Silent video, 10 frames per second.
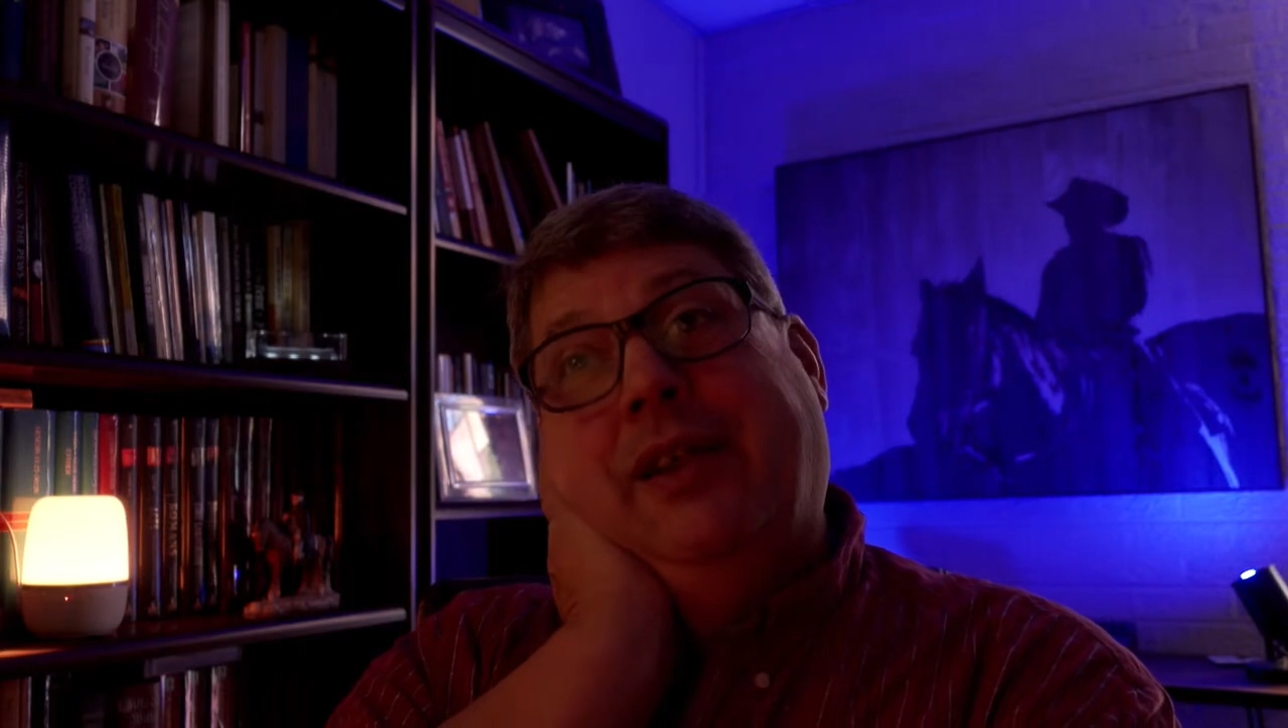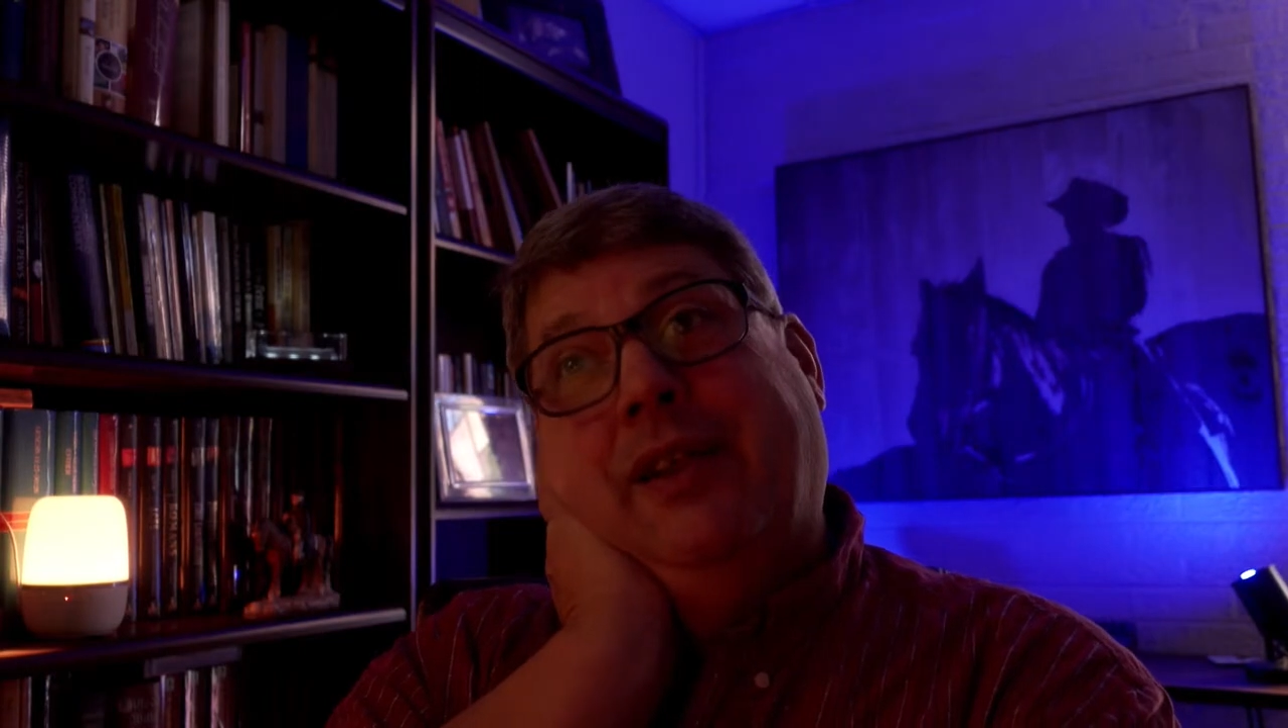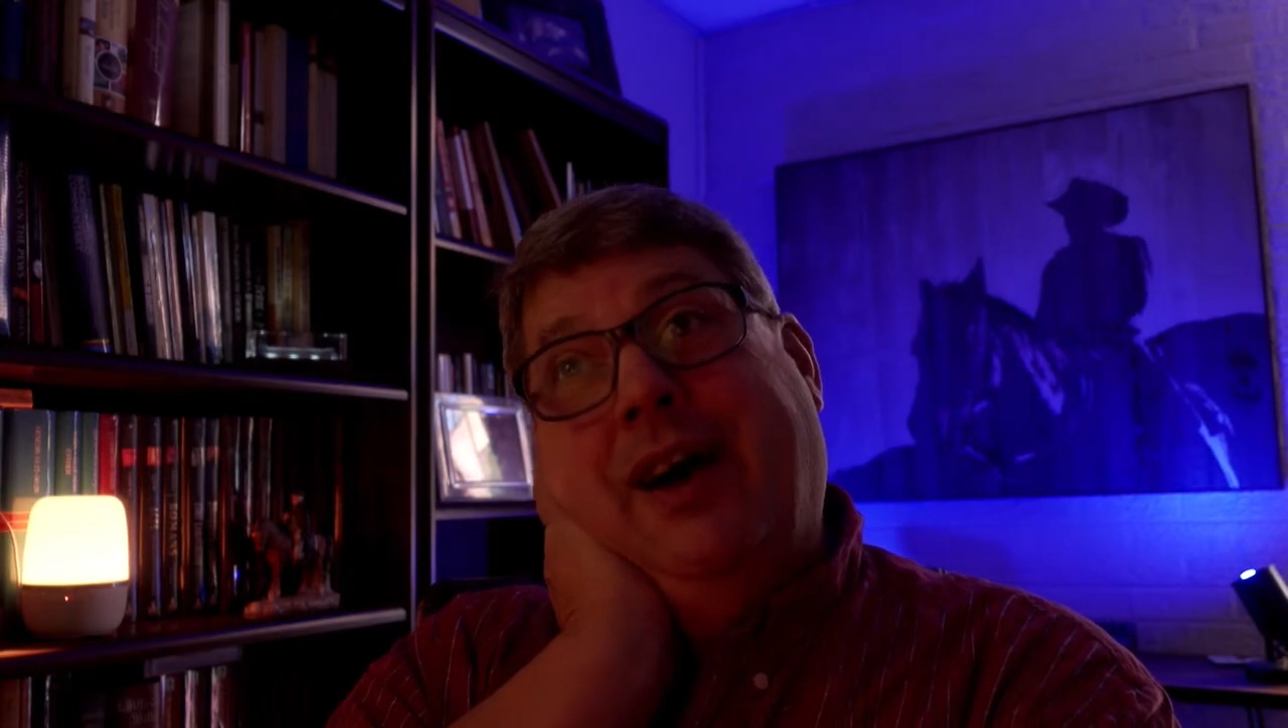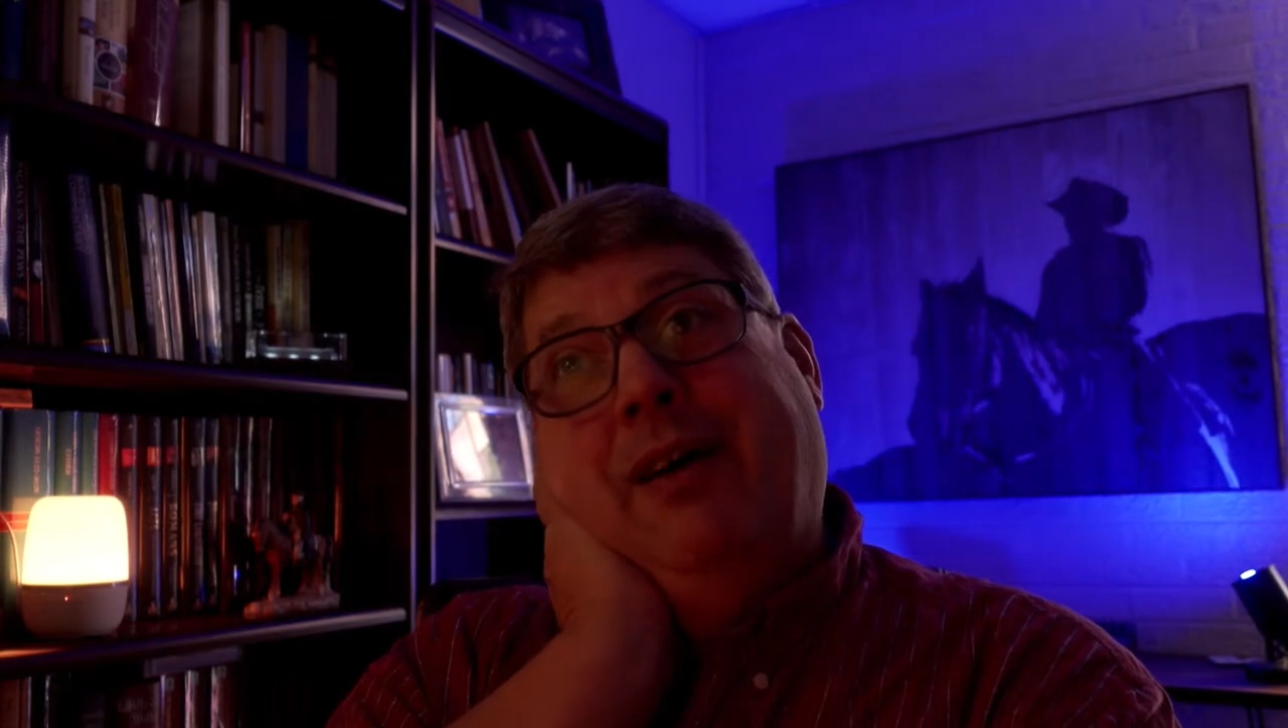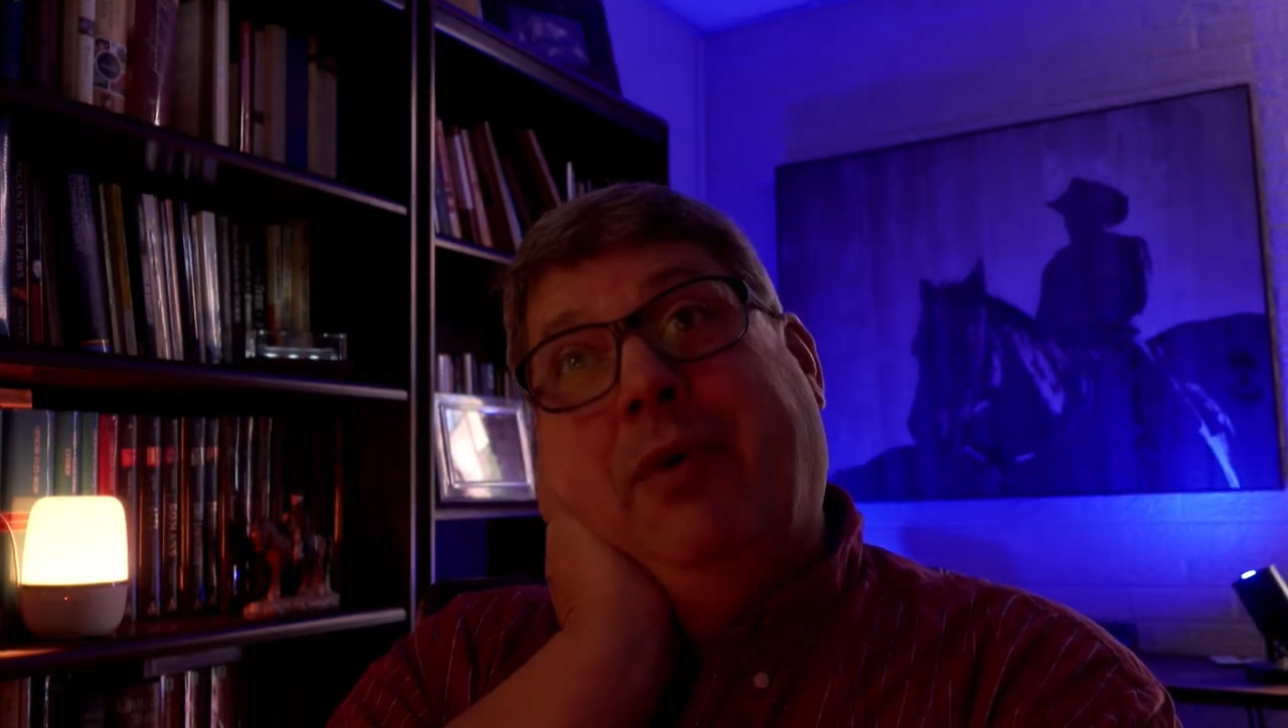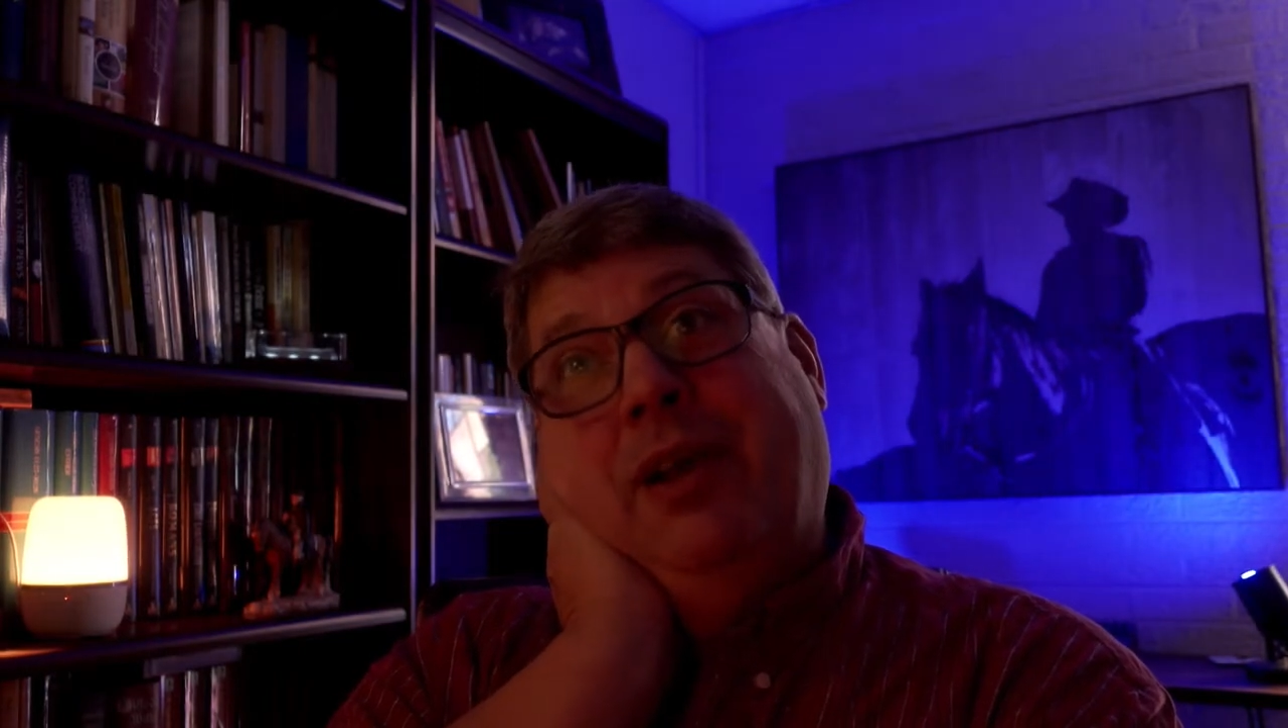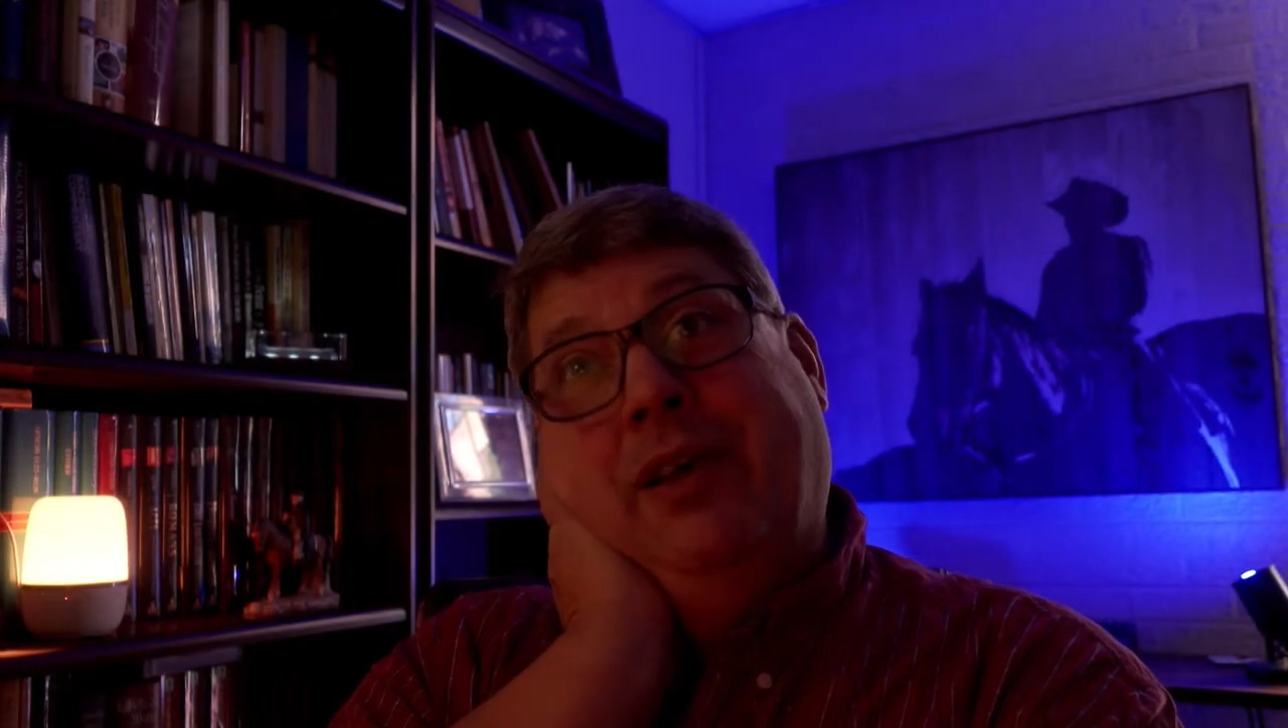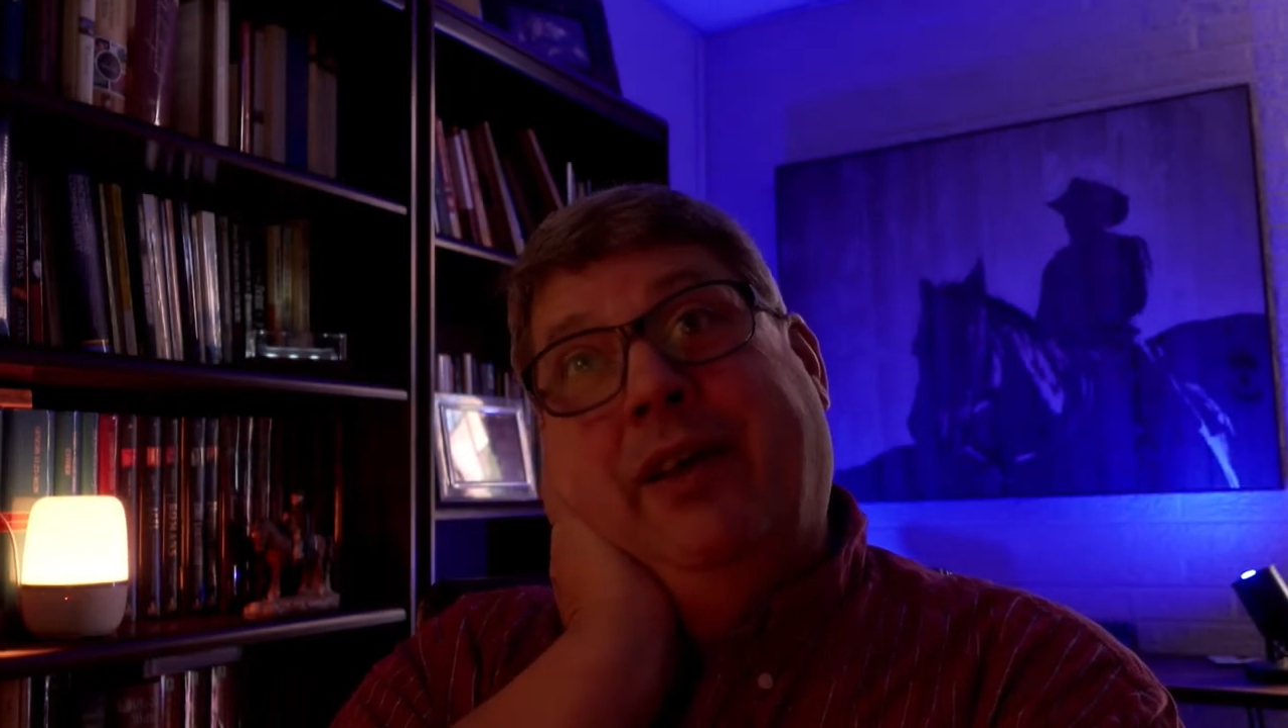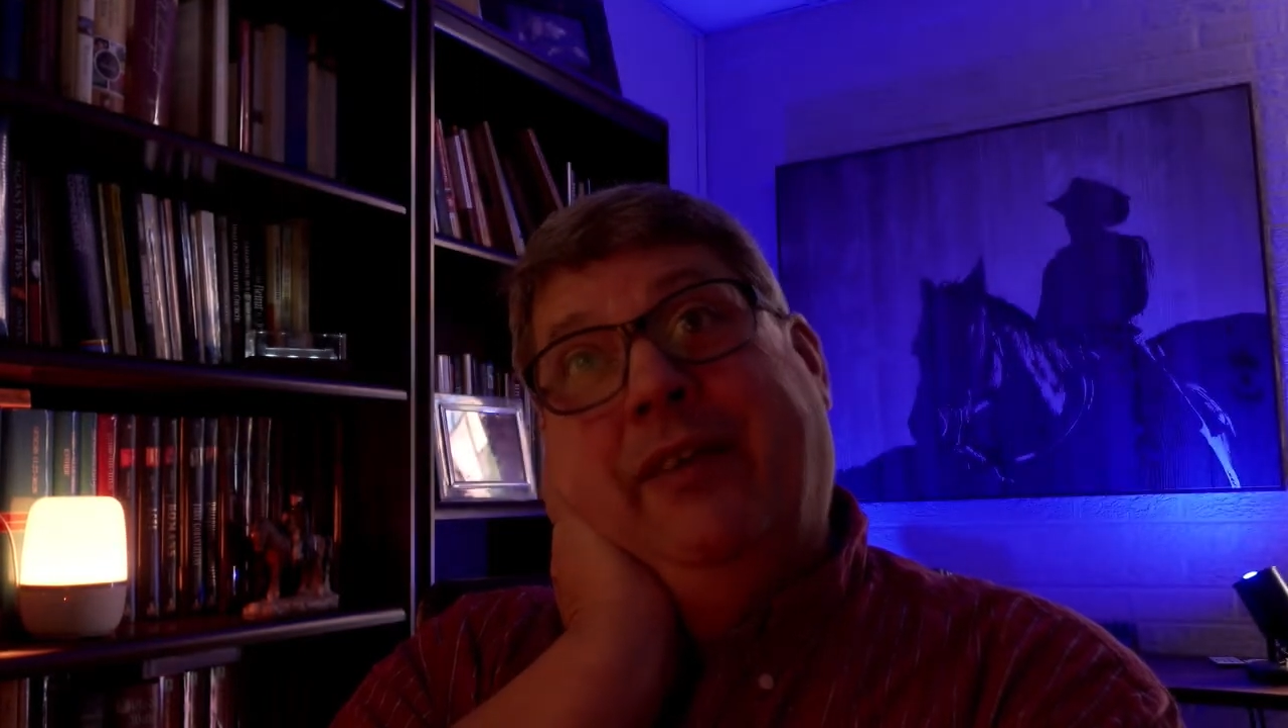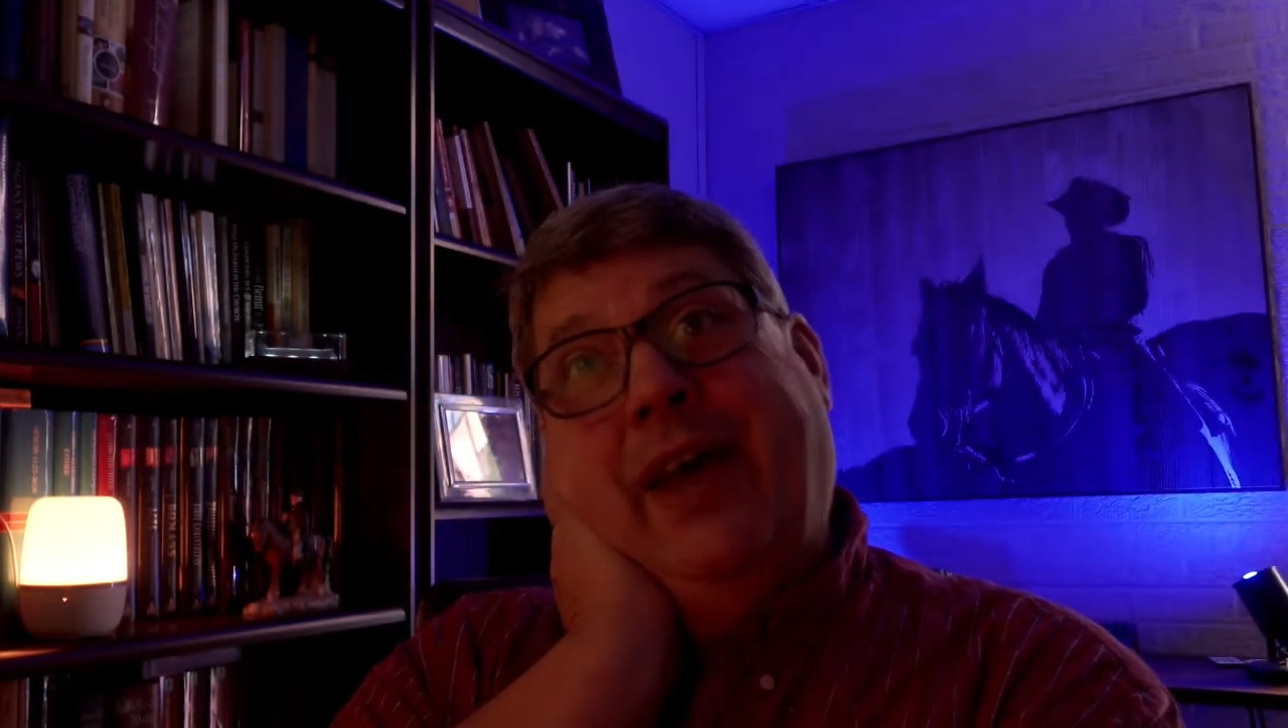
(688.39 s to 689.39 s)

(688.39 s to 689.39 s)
not because